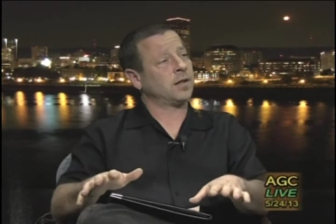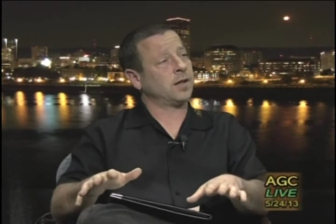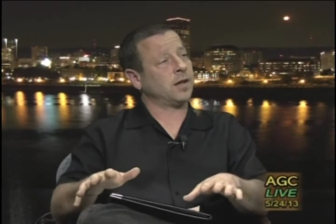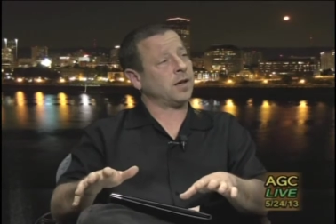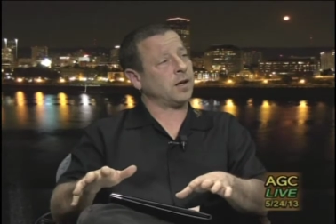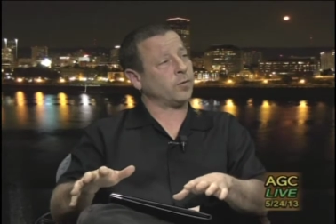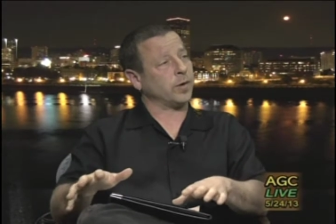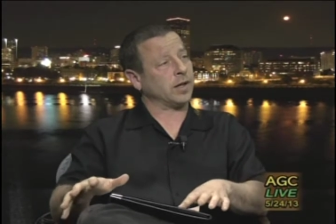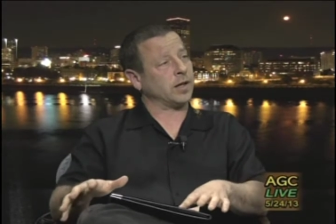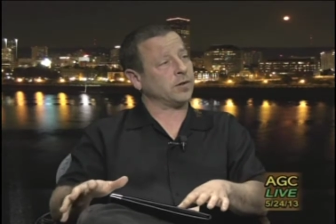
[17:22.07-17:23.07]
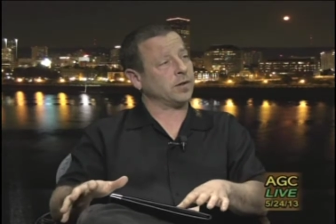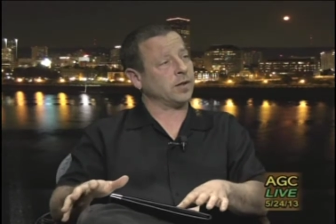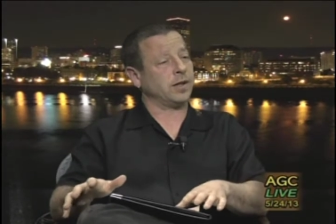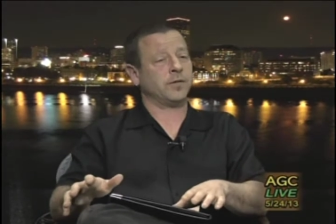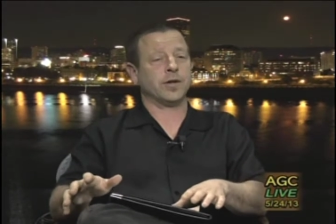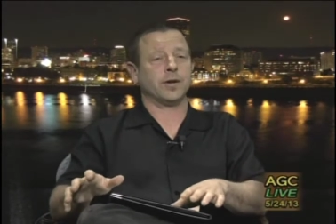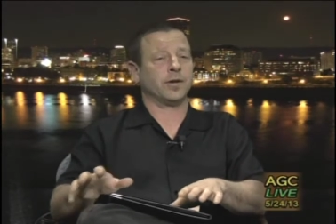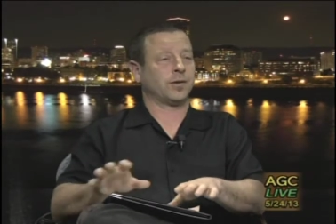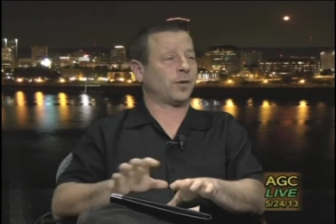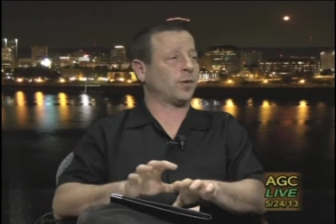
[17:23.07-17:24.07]
uh, regulation, even though
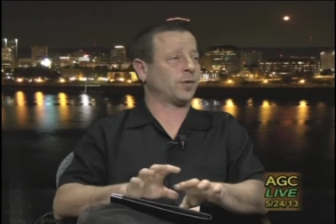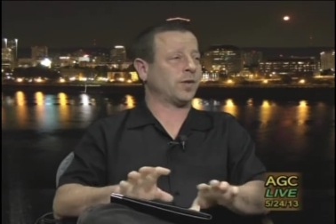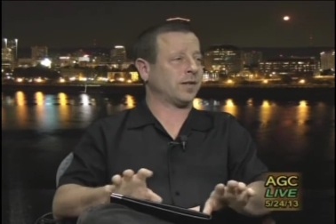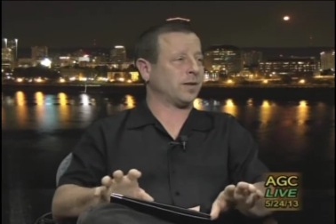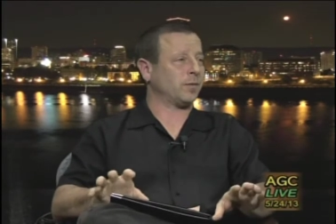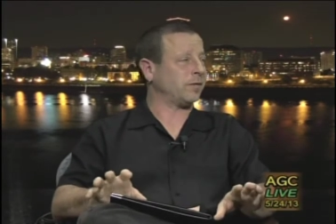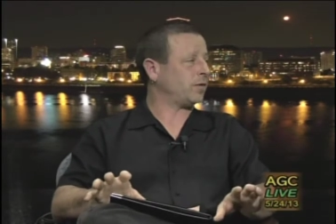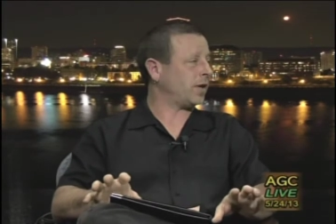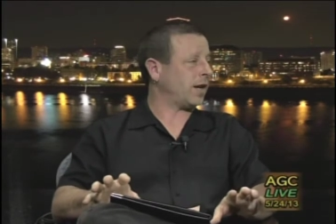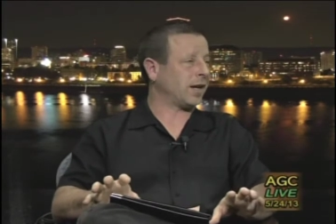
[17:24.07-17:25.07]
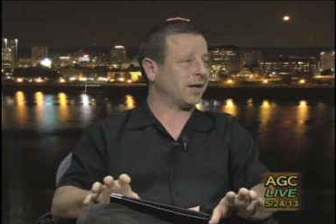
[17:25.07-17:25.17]
this whole system of genetic